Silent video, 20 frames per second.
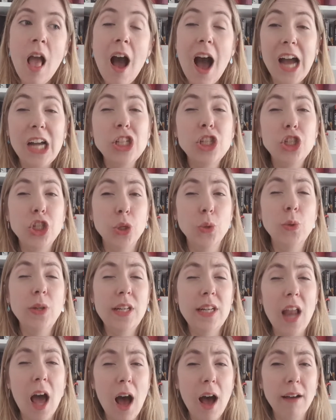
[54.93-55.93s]
I do
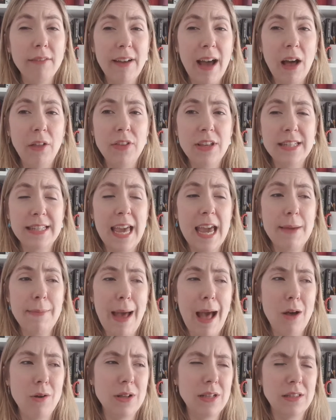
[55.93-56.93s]
love how this came
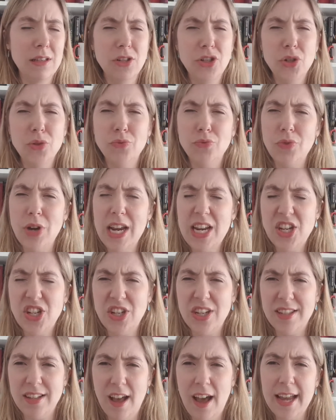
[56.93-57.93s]
out. It's such a rich
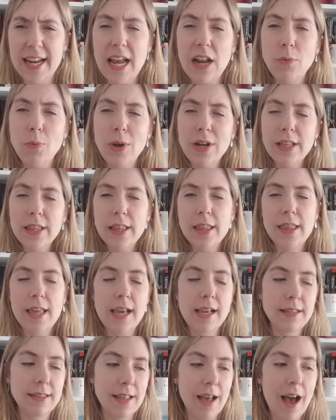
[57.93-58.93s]
design, and one of the
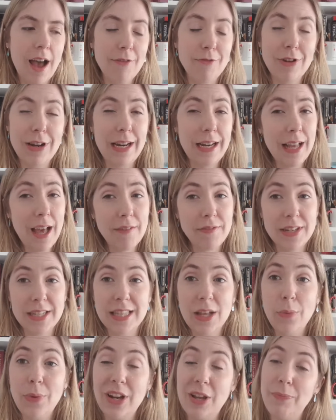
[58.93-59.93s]
things that I've really loved is
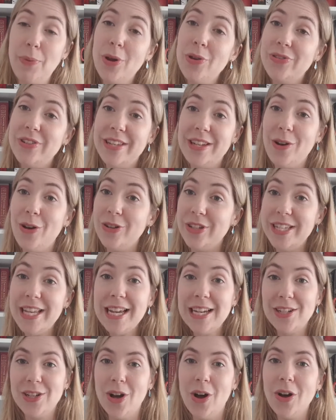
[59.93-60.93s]
that when I posted it on
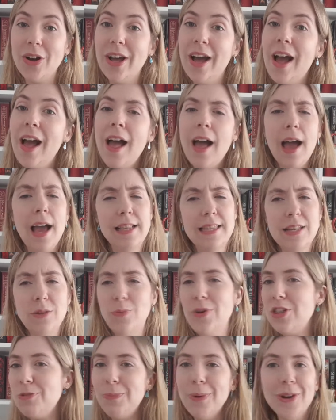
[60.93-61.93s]
TikTok, I said,
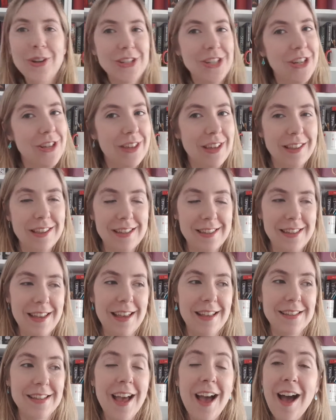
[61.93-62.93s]
which book do you think this
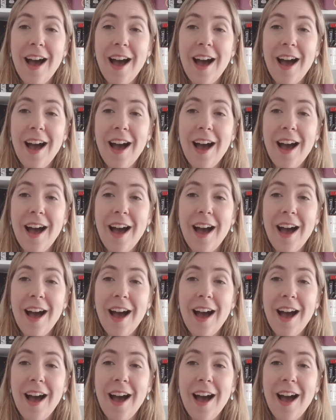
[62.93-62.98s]
is?